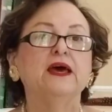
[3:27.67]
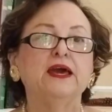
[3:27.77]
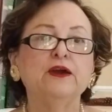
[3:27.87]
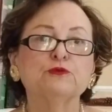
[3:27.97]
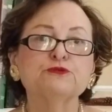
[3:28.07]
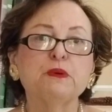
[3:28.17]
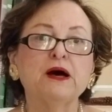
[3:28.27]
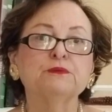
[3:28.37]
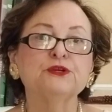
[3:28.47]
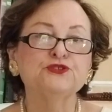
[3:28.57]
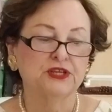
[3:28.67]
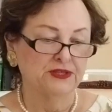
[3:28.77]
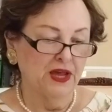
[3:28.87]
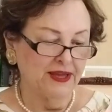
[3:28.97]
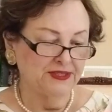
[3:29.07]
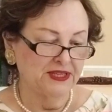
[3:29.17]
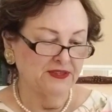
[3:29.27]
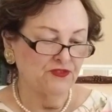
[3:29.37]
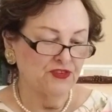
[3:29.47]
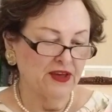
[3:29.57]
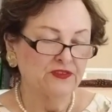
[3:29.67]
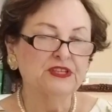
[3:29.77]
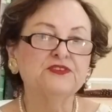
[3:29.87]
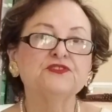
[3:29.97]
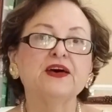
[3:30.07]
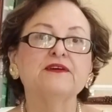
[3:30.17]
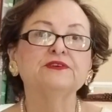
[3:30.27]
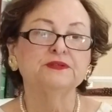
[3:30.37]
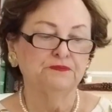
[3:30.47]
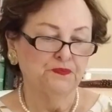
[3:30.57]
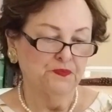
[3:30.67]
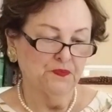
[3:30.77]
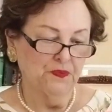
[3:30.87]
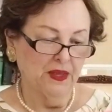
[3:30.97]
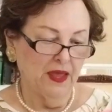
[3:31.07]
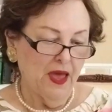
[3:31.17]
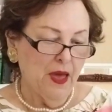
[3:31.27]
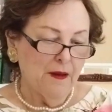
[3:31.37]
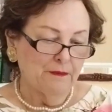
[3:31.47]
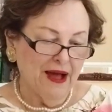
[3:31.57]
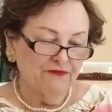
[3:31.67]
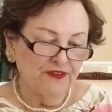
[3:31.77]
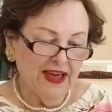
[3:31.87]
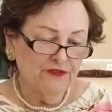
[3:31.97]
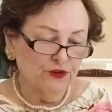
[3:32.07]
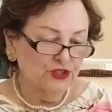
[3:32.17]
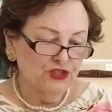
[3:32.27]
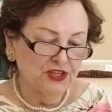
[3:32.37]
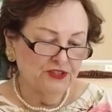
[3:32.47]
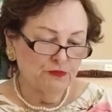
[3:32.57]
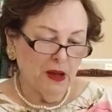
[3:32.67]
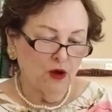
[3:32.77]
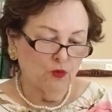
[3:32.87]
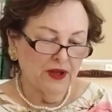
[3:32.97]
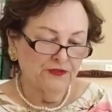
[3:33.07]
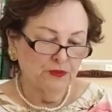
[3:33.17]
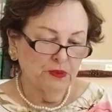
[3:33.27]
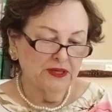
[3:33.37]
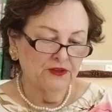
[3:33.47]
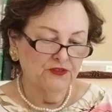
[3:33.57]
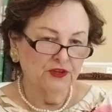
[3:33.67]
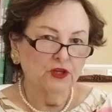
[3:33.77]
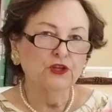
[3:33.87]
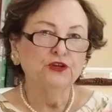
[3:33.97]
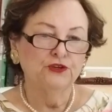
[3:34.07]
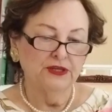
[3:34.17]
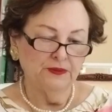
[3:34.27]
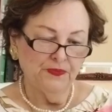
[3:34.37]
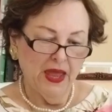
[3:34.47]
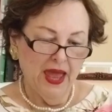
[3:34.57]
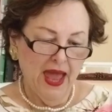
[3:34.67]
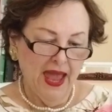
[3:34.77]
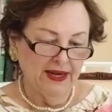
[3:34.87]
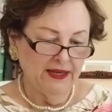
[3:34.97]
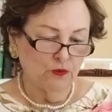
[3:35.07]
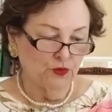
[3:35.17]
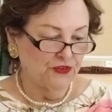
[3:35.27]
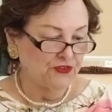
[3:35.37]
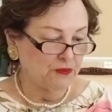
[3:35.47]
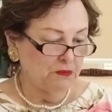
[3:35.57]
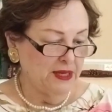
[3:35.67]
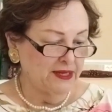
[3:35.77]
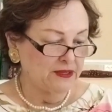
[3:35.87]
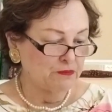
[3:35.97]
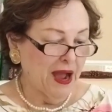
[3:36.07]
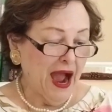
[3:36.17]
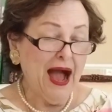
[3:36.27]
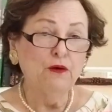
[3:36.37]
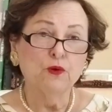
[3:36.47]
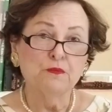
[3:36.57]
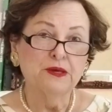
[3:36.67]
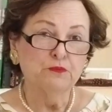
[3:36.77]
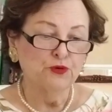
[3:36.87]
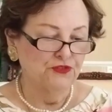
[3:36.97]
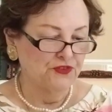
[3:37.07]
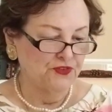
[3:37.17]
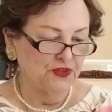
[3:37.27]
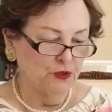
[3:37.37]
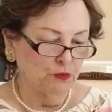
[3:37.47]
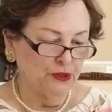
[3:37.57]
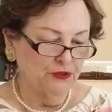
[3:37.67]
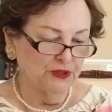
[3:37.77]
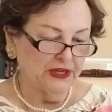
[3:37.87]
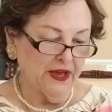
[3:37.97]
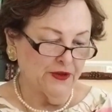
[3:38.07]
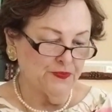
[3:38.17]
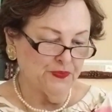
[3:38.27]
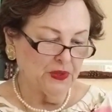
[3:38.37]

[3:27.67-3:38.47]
It was published in 1977. My favorite cheese ball recipe is included, and it was submitted by our member, Cecile Boulinow.